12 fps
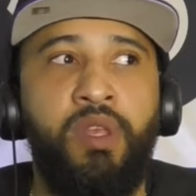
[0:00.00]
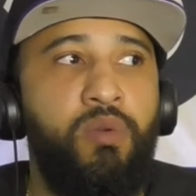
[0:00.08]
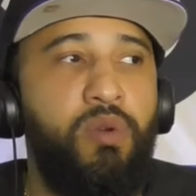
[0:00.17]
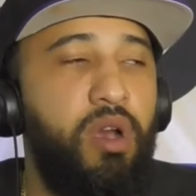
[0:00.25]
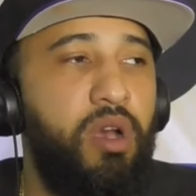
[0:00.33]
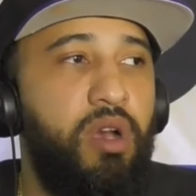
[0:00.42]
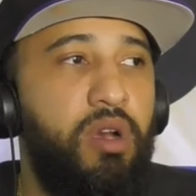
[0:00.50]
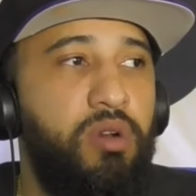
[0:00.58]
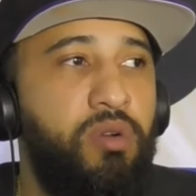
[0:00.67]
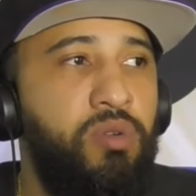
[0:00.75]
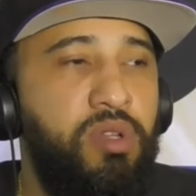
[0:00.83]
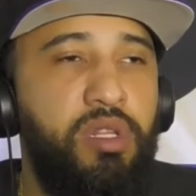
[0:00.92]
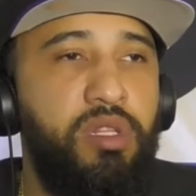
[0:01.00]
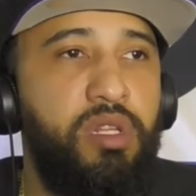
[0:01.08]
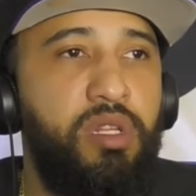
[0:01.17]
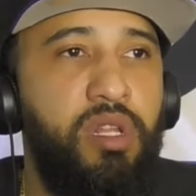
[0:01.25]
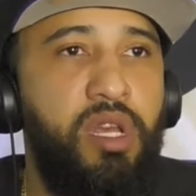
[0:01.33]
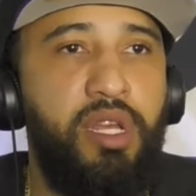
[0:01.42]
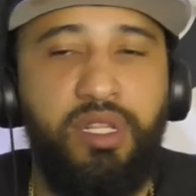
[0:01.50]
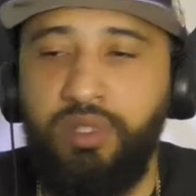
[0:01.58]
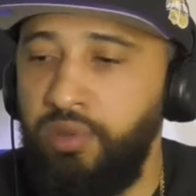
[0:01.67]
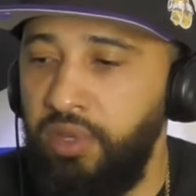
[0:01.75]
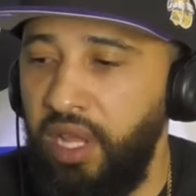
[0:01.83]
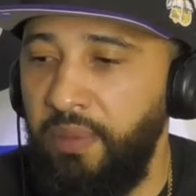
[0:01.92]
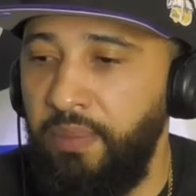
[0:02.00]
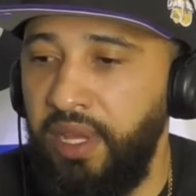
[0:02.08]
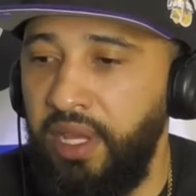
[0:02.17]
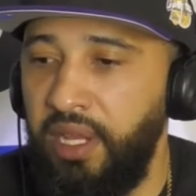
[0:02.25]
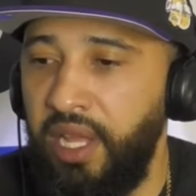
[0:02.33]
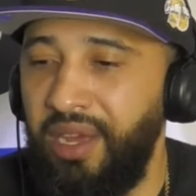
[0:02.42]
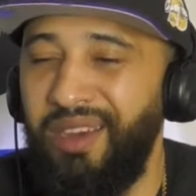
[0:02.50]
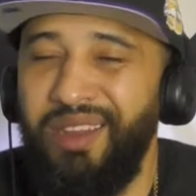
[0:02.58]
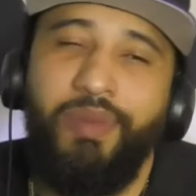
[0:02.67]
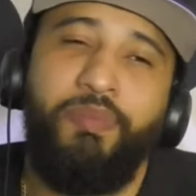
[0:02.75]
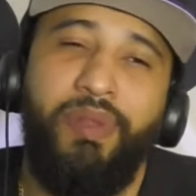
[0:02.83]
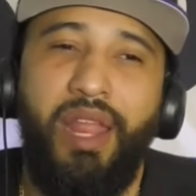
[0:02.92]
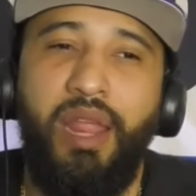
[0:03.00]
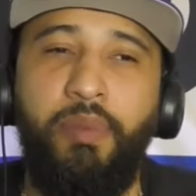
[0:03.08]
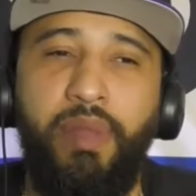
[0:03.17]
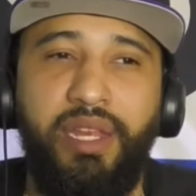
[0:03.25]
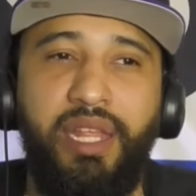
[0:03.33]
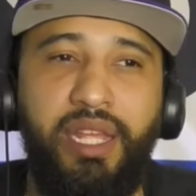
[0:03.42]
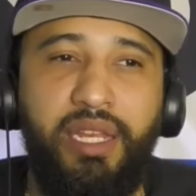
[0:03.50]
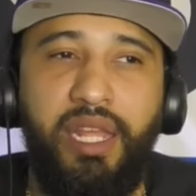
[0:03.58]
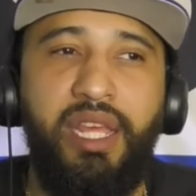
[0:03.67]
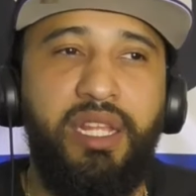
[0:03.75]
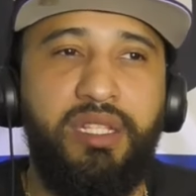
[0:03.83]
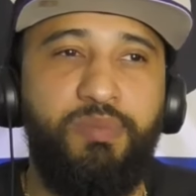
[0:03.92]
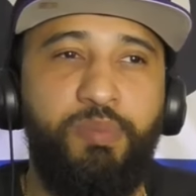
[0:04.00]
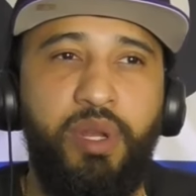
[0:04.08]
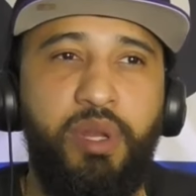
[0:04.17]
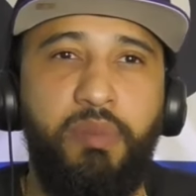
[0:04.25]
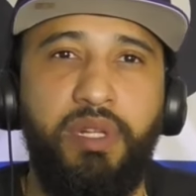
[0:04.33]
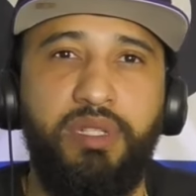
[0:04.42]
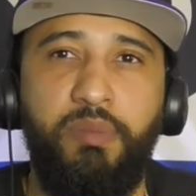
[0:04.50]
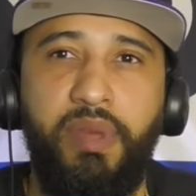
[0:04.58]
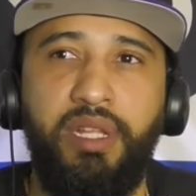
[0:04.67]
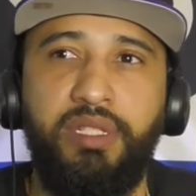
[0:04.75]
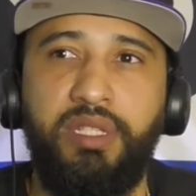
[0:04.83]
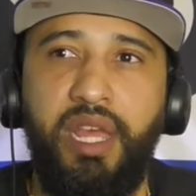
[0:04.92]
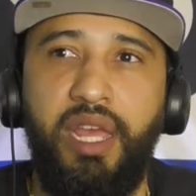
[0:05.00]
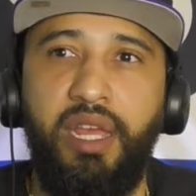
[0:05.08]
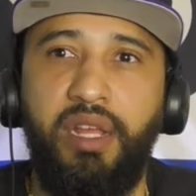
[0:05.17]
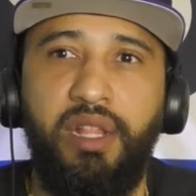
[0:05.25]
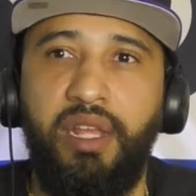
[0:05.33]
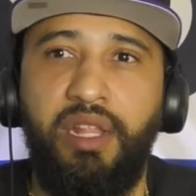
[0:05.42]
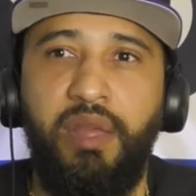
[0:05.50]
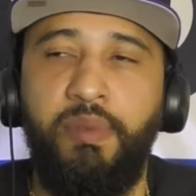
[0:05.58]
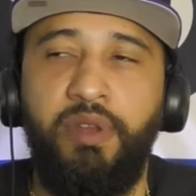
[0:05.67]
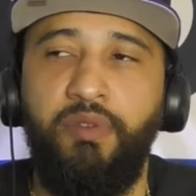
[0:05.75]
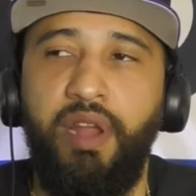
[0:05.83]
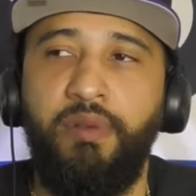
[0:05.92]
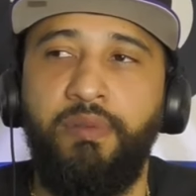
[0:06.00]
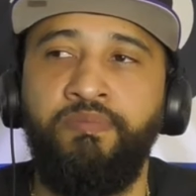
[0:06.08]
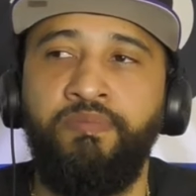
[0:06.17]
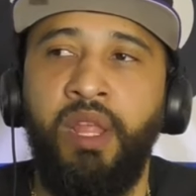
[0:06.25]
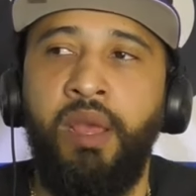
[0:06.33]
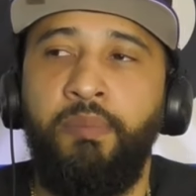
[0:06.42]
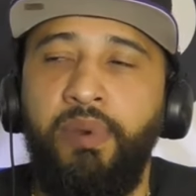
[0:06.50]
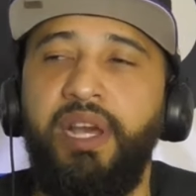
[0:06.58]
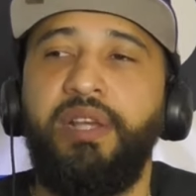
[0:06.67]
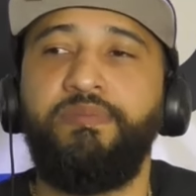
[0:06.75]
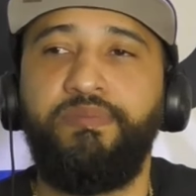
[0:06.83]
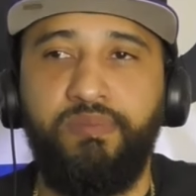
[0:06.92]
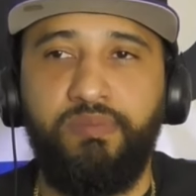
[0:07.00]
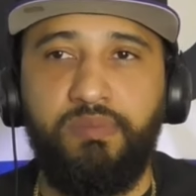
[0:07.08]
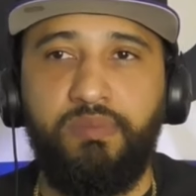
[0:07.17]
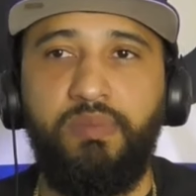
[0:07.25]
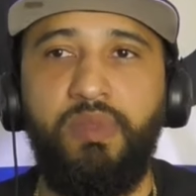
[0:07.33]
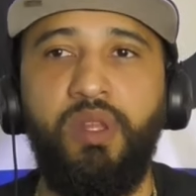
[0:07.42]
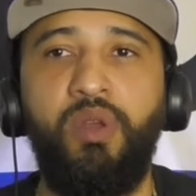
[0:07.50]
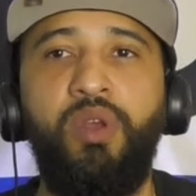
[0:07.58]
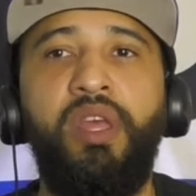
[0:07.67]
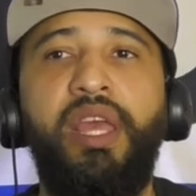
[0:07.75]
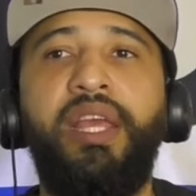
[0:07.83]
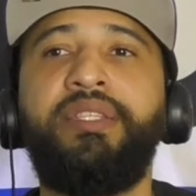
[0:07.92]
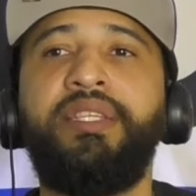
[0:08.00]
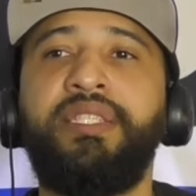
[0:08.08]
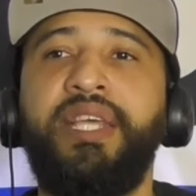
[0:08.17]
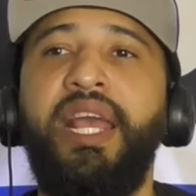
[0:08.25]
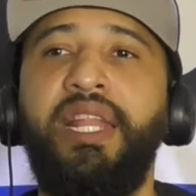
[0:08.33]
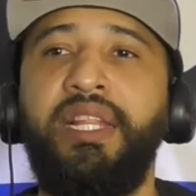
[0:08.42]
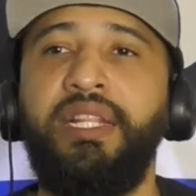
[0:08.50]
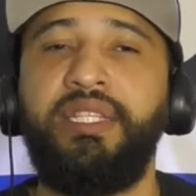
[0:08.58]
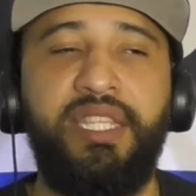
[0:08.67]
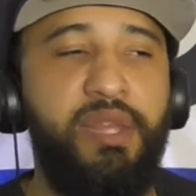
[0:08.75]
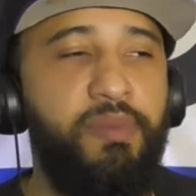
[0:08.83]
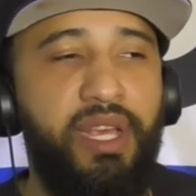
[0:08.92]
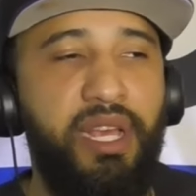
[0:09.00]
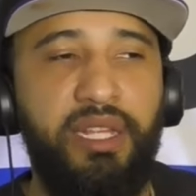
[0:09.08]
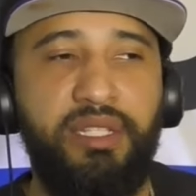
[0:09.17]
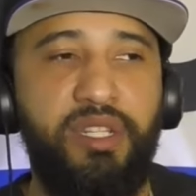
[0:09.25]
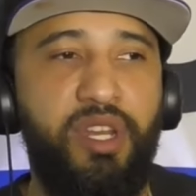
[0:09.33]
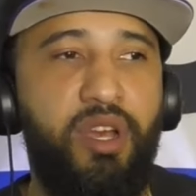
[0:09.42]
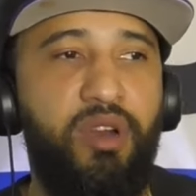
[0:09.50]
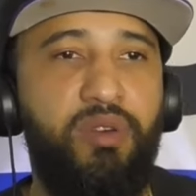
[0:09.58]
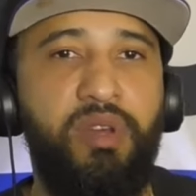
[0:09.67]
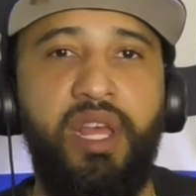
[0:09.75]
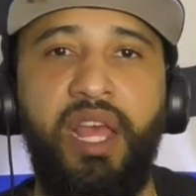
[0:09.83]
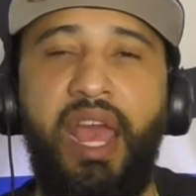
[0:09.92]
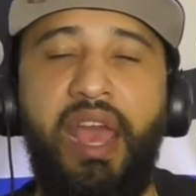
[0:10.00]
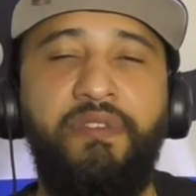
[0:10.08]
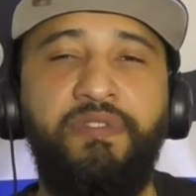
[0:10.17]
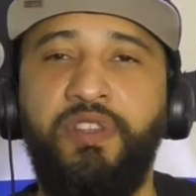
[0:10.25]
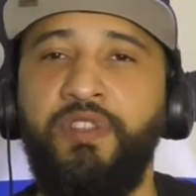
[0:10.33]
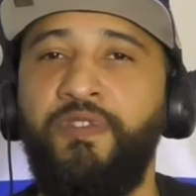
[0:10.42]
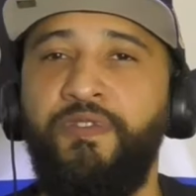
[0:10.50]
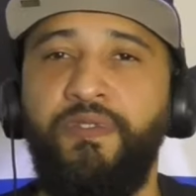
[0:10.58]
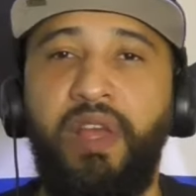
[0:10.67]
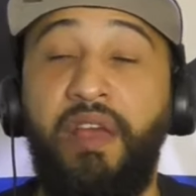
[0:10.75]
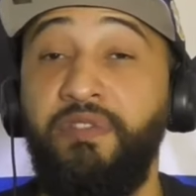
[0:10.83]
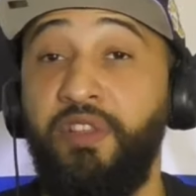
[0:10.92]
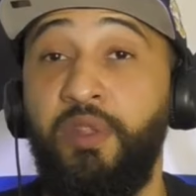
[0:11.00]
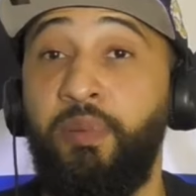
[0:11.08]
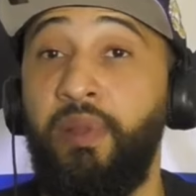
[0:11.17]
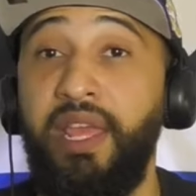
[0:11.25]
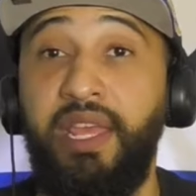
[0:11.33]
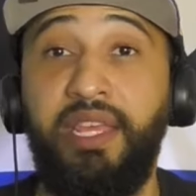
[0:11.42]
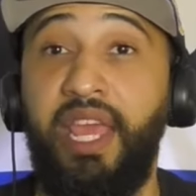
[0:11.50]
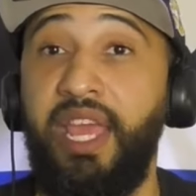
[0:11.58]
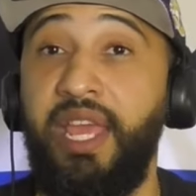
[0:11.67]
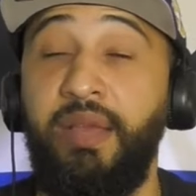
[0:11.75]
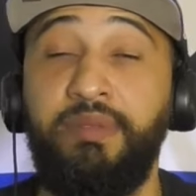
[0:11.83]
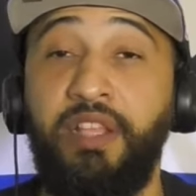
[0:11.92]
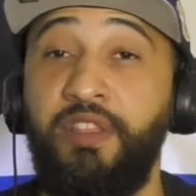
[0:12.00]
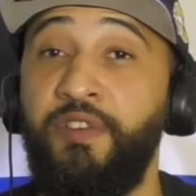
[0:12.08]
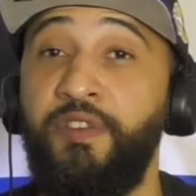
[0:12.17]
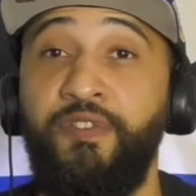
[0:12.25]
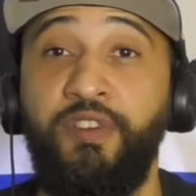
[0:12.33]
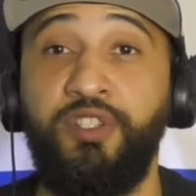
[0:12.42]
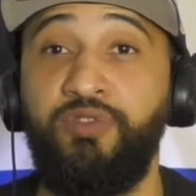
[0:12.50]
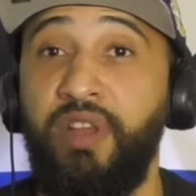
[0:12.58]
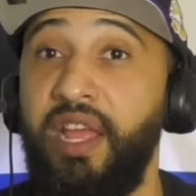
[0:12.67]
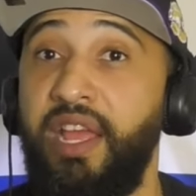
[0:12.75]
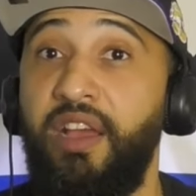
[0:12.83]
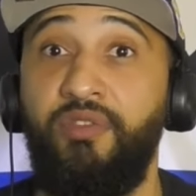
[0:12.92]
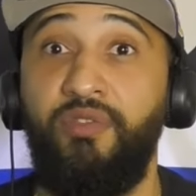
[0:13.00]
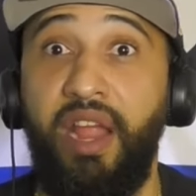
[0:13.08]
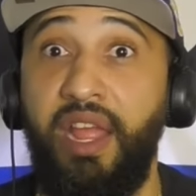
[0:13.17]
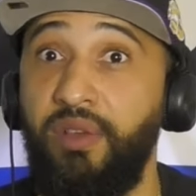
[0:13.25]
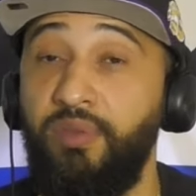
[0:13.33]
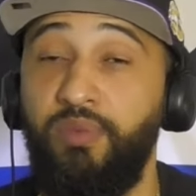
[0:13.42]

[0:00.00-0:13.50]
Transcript: Uh, who the Nuggets? Who they beat? Like, oh, they they played the Heat. The Heat's pretty much a mainstay. They they've been around, but it's exciting to see because you know after the after the playing games after the first round, right?